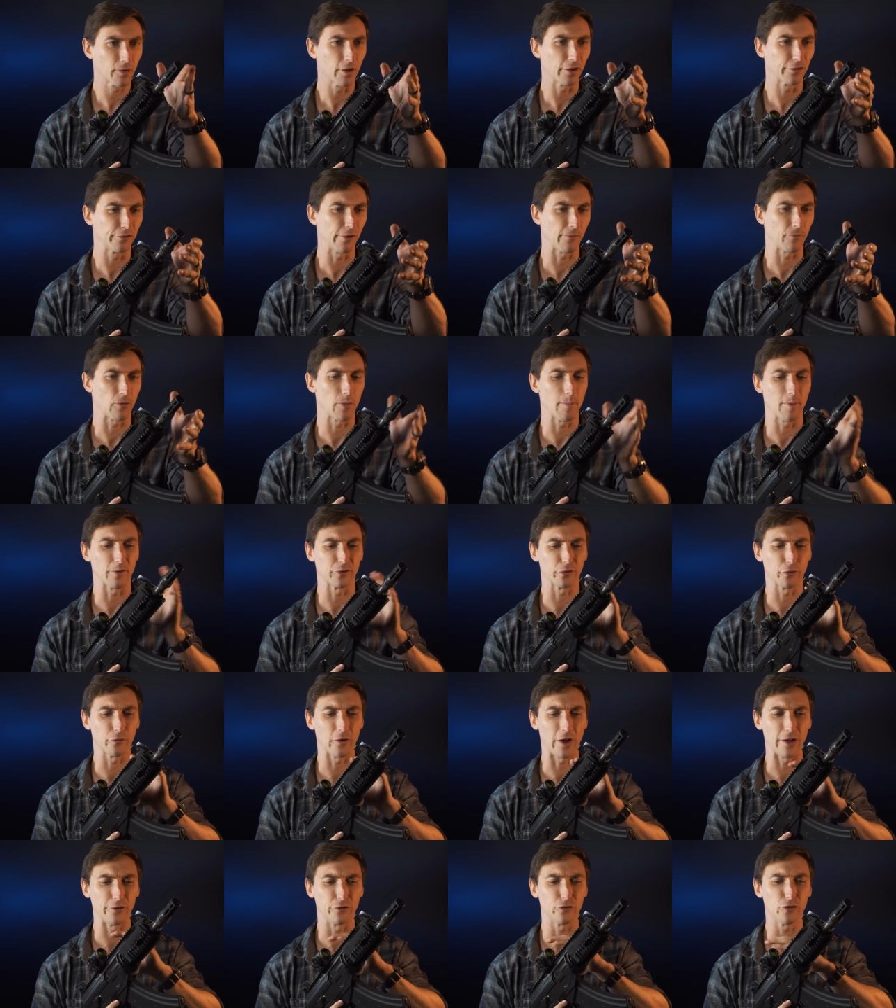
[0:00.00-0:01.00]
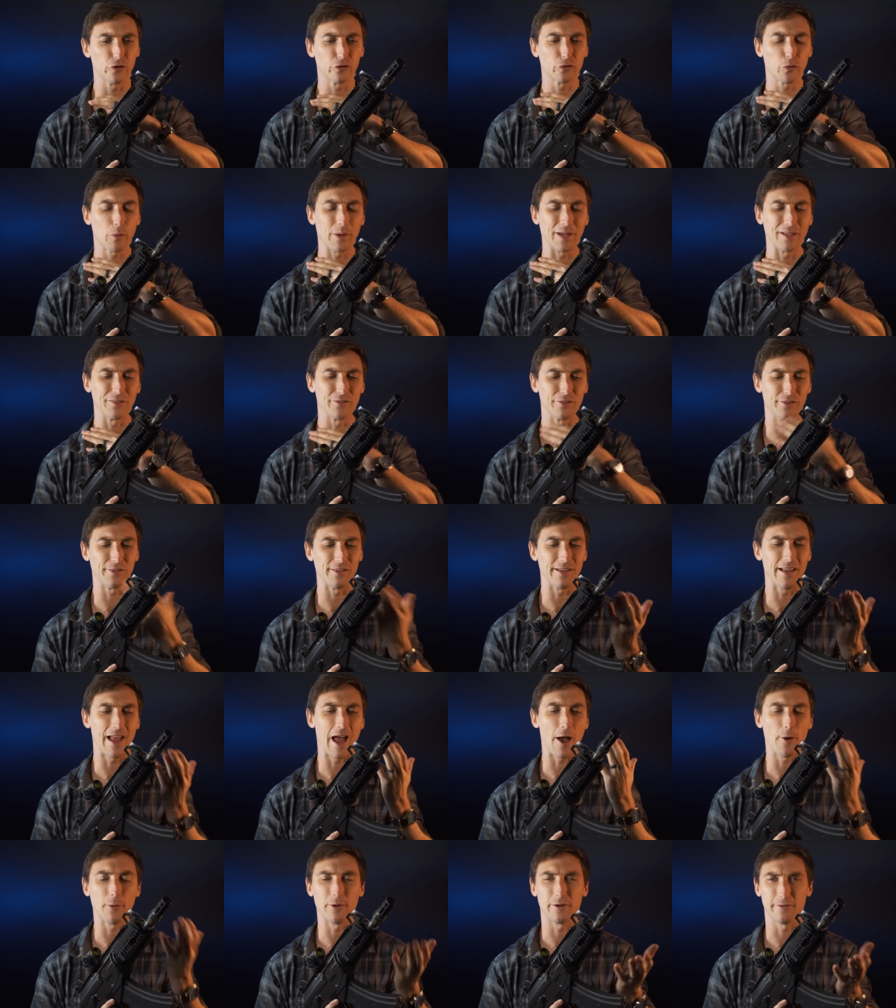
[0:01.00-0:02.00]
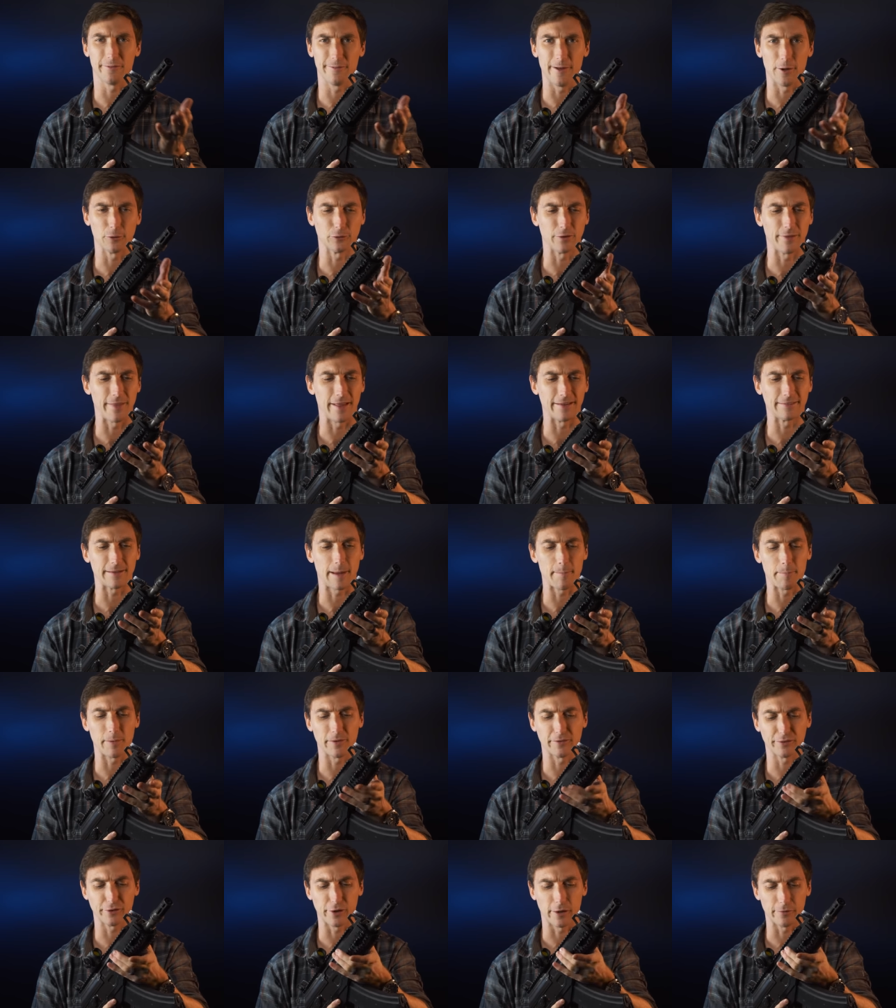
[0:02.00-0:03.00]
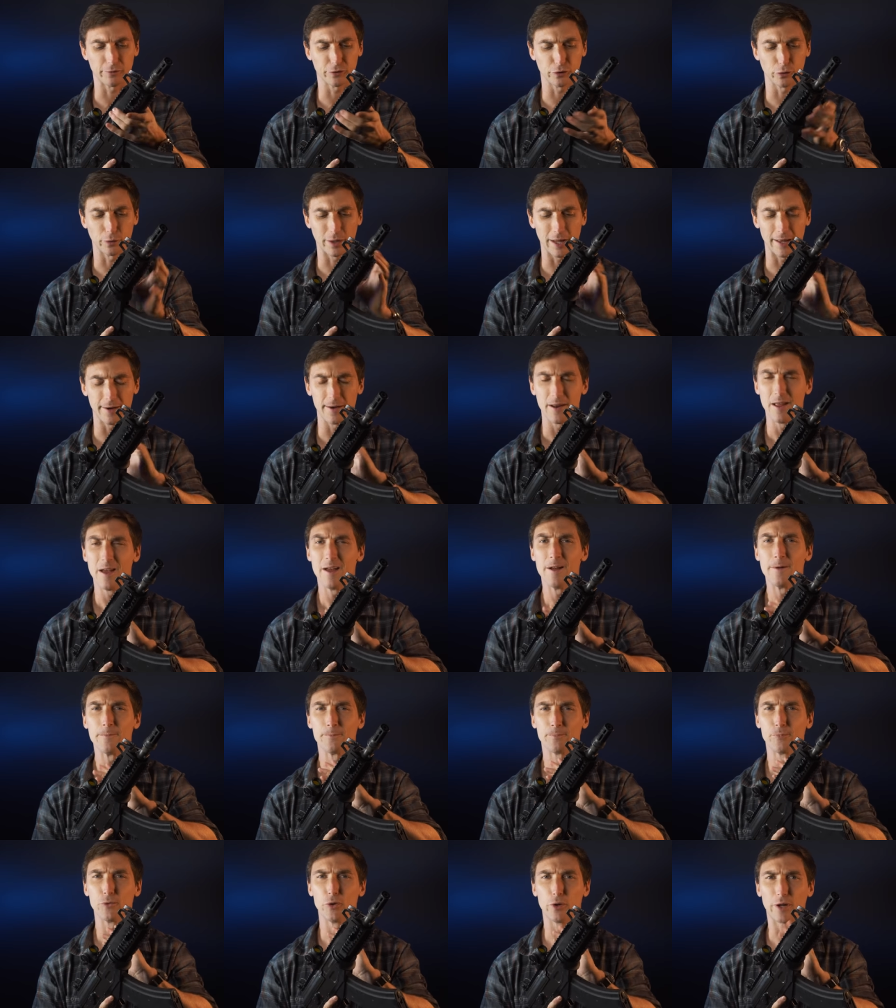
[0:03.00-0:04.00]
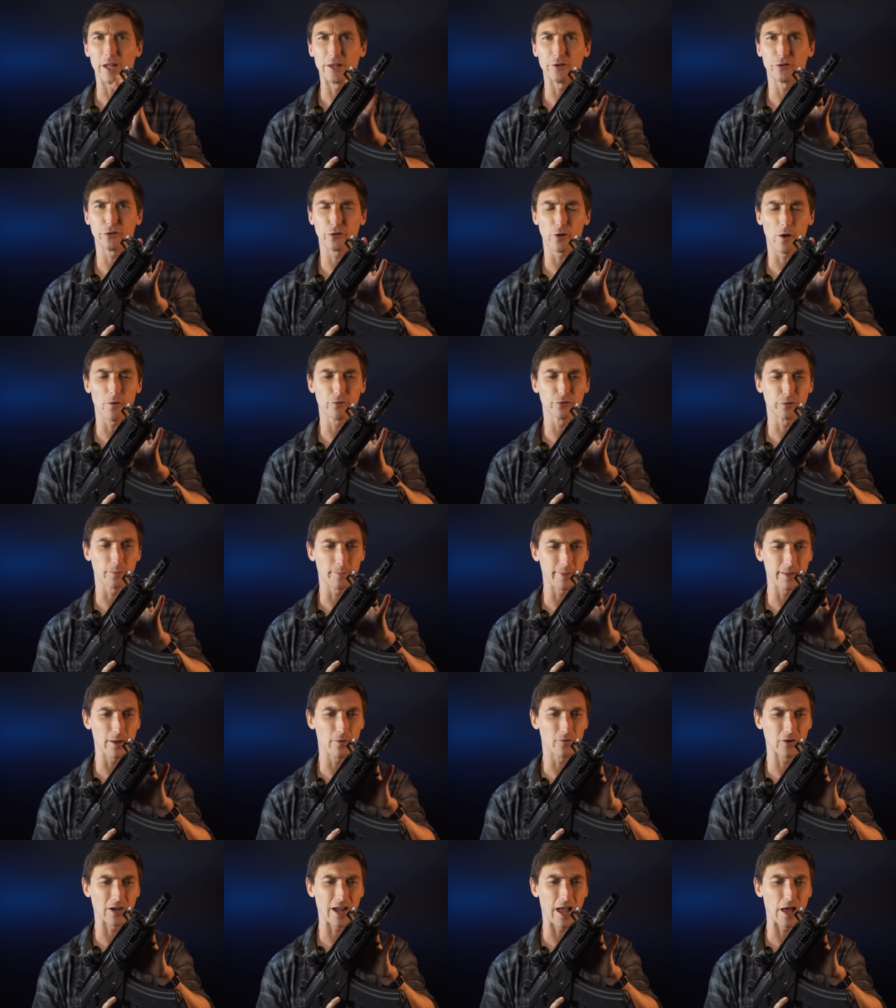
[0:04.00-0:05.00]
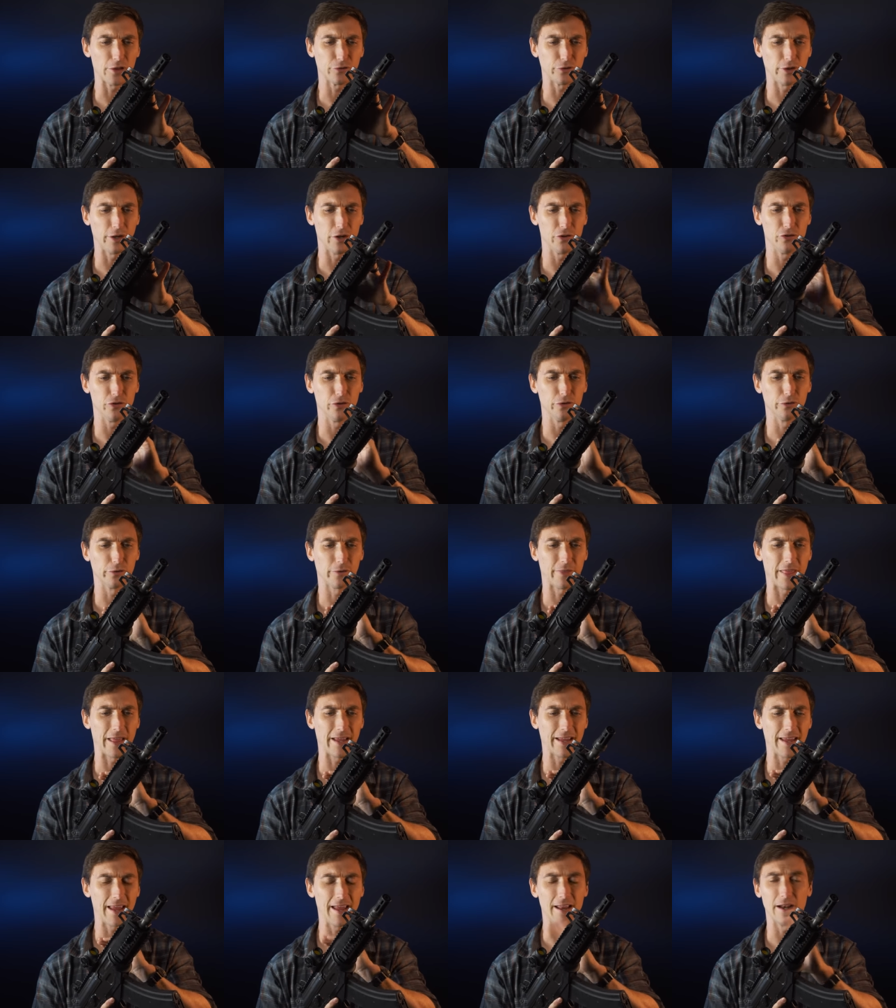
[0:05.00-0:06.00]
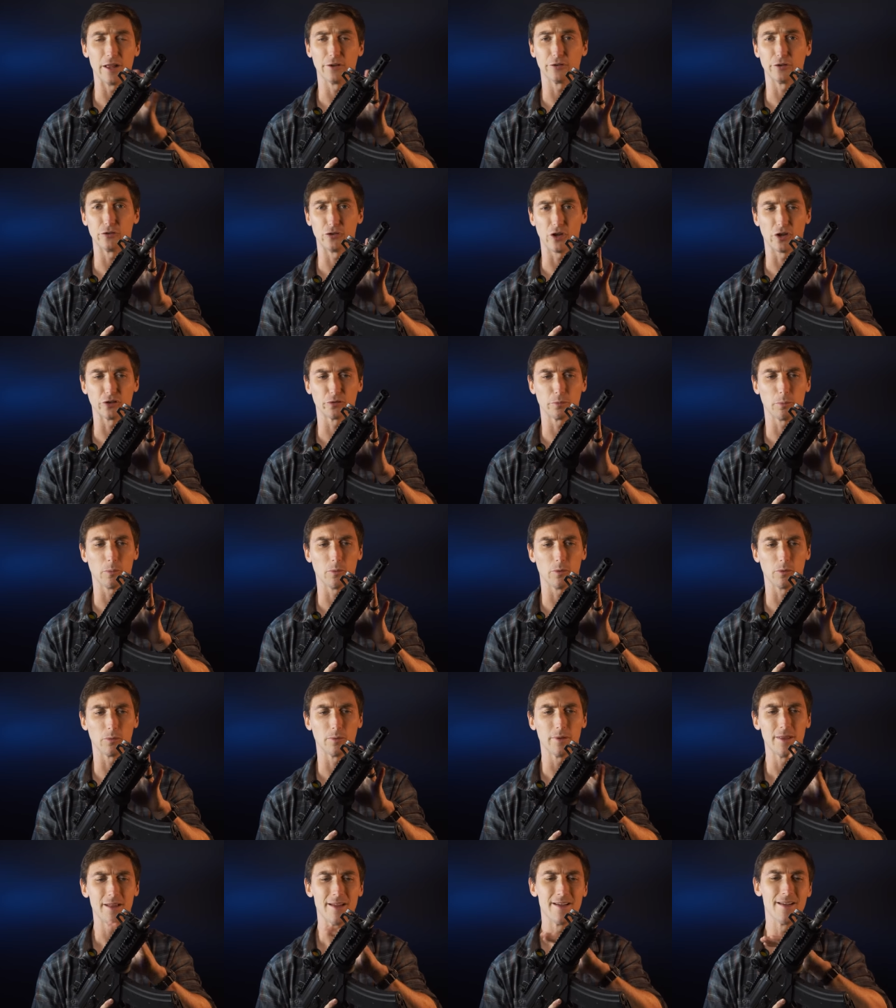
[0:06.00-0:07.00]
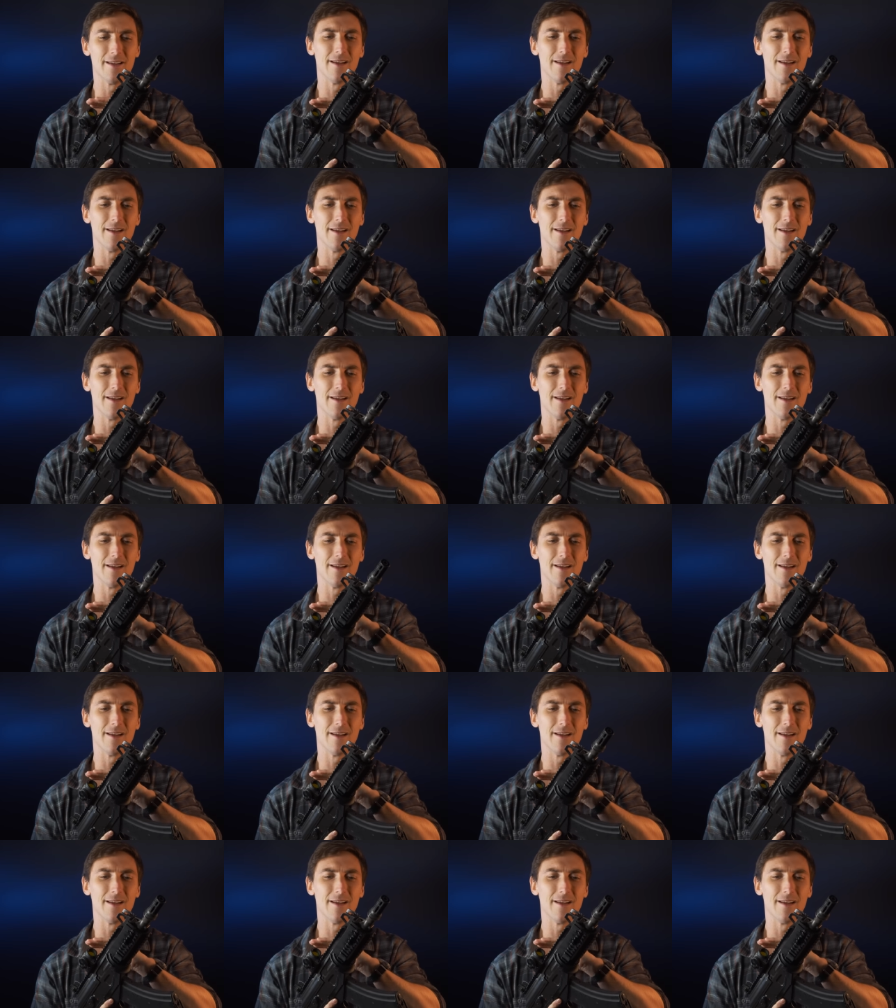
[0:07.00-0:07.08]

except for the muzzle device, just so I could see how it felt and that type of stuff. So again, you can solve some of the overgassing issues with that KNS adjustable